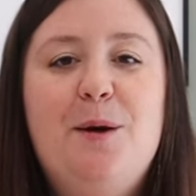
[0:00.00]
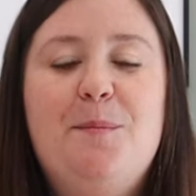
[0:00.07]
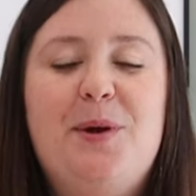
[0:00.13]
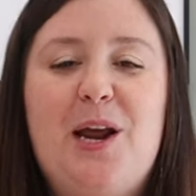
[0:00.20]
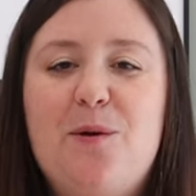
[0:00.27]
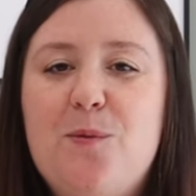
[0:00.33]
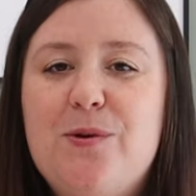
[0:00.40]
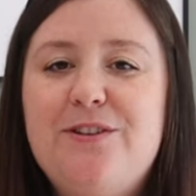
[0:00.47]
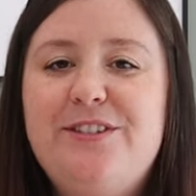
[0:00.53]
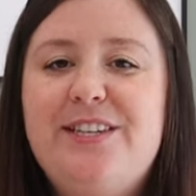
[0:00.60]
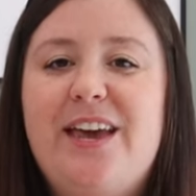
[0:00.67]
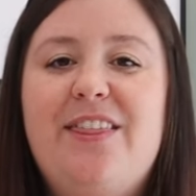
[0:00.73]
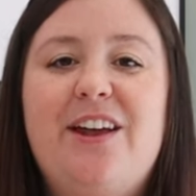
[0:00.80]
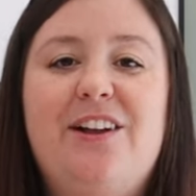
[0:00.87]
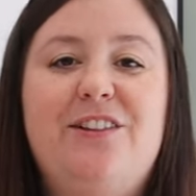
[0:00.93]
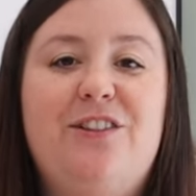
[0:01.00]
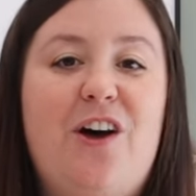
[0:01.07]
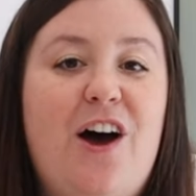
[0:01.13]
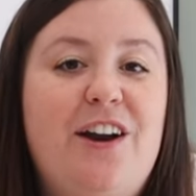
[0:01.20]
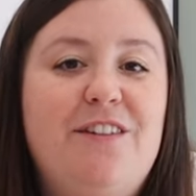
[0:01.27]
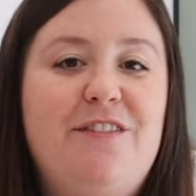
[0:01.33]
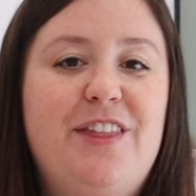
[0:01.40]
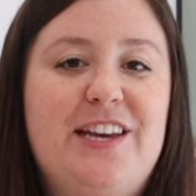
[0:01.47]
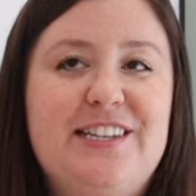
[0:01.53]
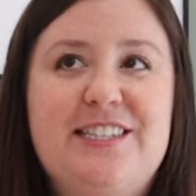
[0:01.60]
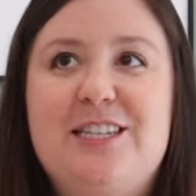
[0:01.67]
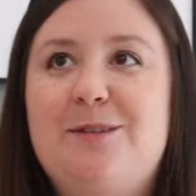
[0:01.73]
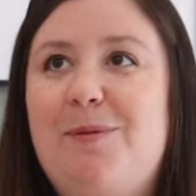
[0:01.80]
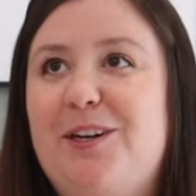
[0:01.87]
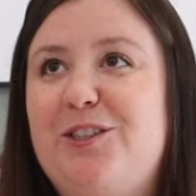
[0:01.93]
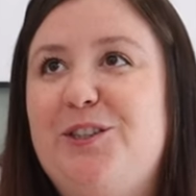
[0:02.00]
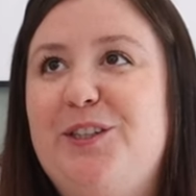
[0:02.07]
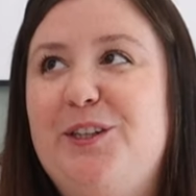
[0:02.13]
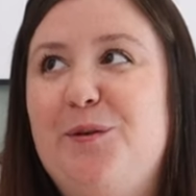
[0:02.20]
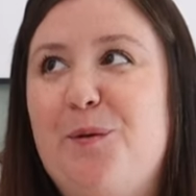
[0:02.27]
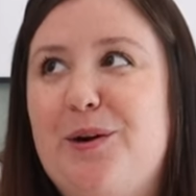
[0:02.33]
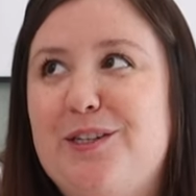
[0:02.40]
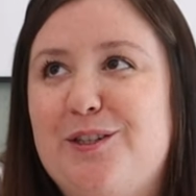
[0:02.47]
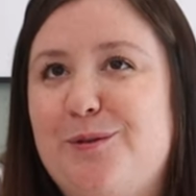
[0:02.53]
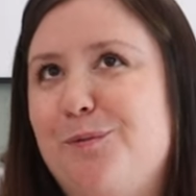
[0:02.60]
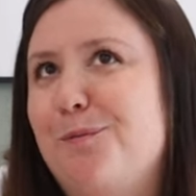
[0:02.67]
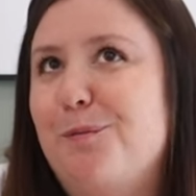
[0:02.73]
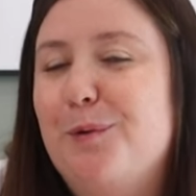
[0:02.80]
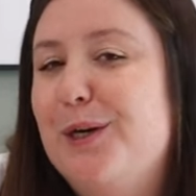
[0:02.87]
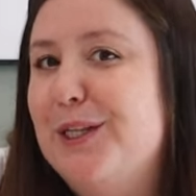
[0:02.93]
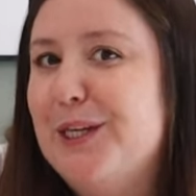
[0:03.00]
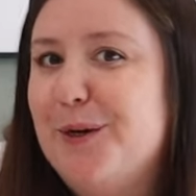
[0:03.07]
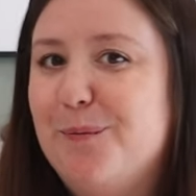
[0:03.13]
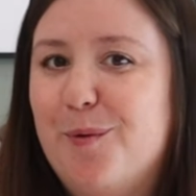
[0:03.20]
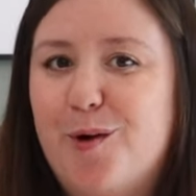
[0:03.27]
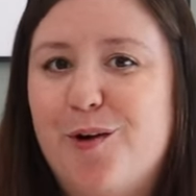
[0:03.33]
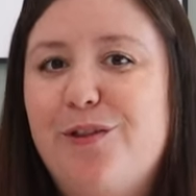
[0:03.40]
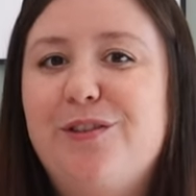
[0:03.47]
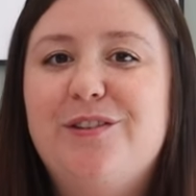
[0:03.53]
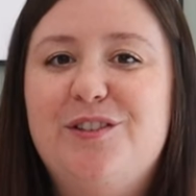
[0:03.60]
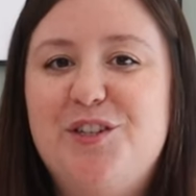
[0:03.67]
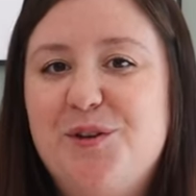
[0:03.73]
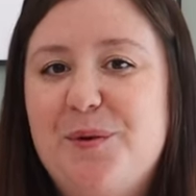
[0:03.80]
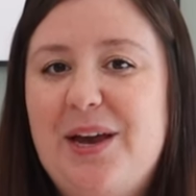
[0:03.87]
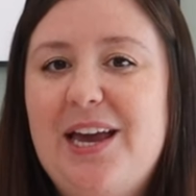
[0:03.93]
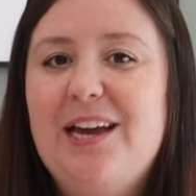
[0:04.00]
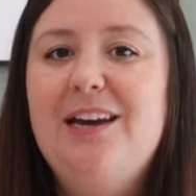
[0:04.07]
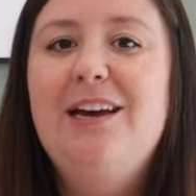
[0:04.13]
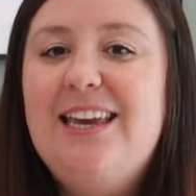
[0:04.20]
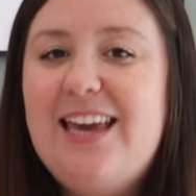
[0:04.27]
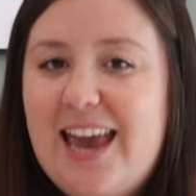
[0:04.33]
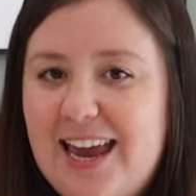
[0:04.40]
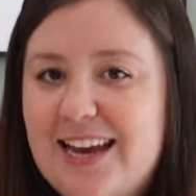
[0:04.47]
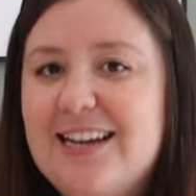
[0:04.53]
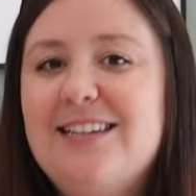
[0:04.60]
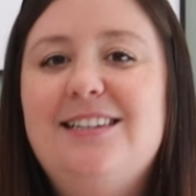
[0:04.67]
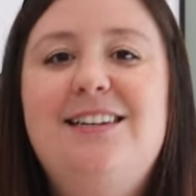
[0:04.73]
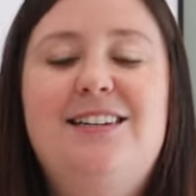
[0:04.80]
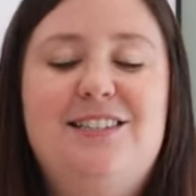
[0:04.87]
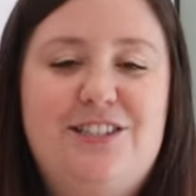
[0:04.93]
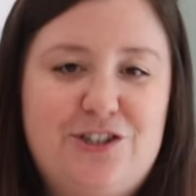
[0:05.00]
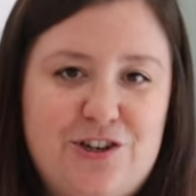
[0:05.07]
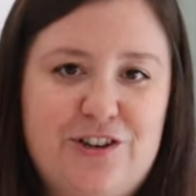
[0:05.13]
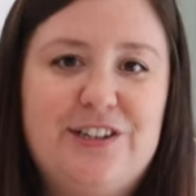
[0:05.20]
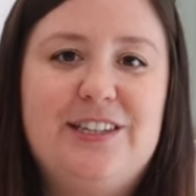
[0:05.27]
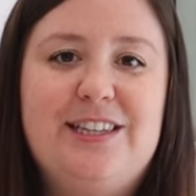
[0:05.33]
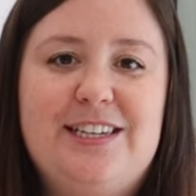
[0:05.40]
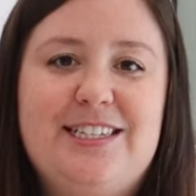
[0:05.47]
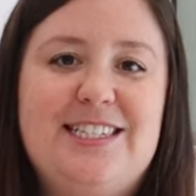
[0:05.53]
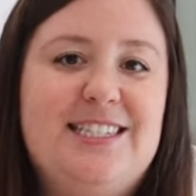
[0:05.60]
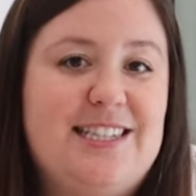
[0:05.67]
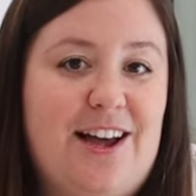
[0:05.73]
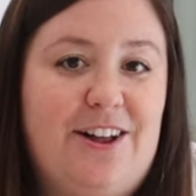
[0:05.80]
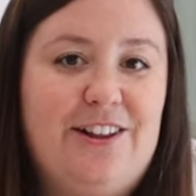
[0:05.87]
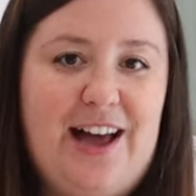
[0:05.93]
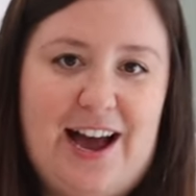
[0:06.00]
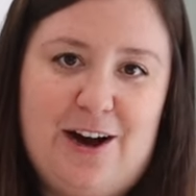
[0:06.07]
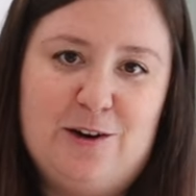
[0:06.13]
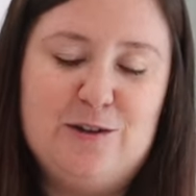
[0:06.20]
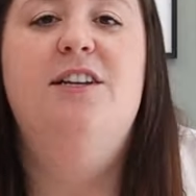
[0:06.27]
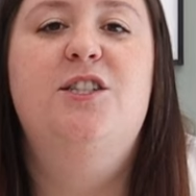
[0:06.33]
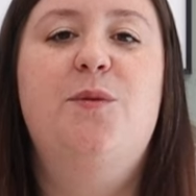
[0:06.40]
but I will say that a lot of things, especially the ones really worth doing, can certainly sell out.